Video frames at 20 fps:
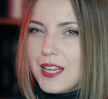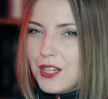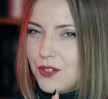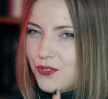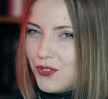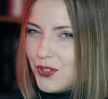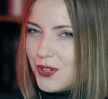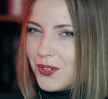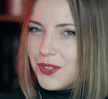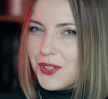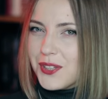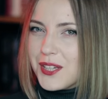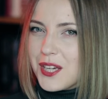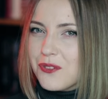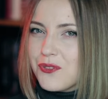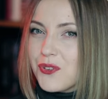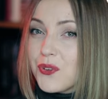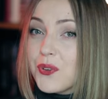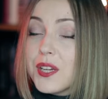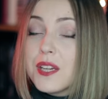And if you're
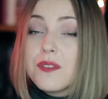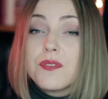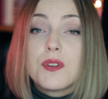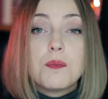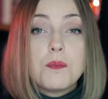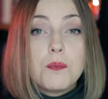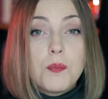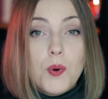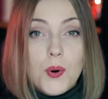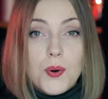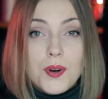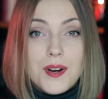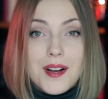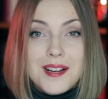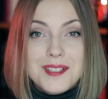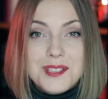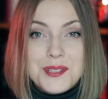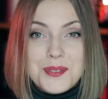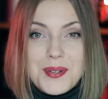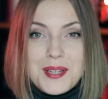looking for even more
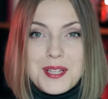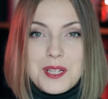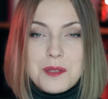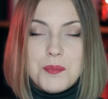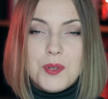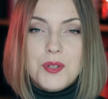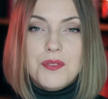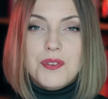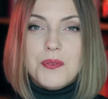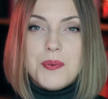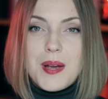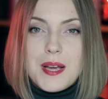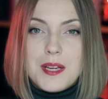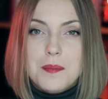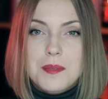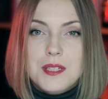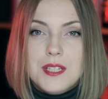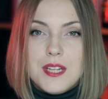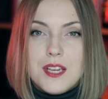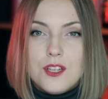underrated movie
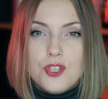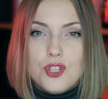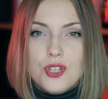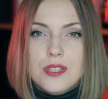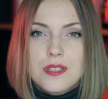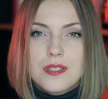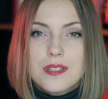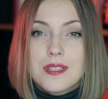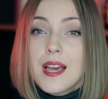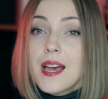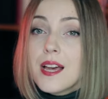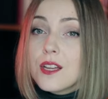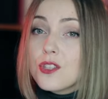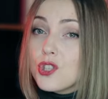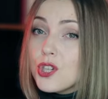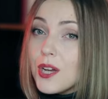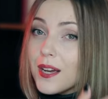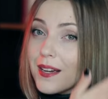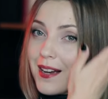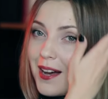recommendations,
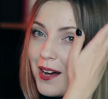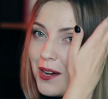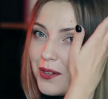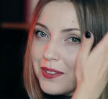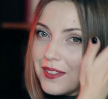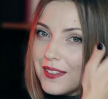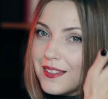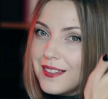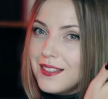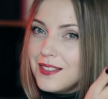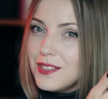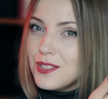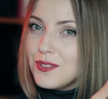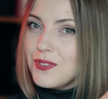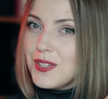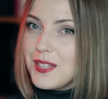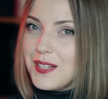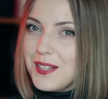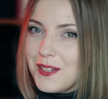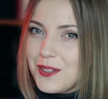check out these
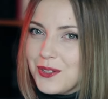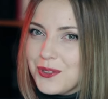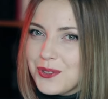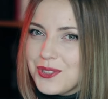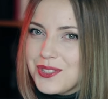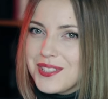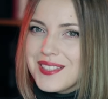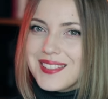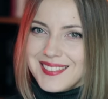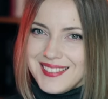videos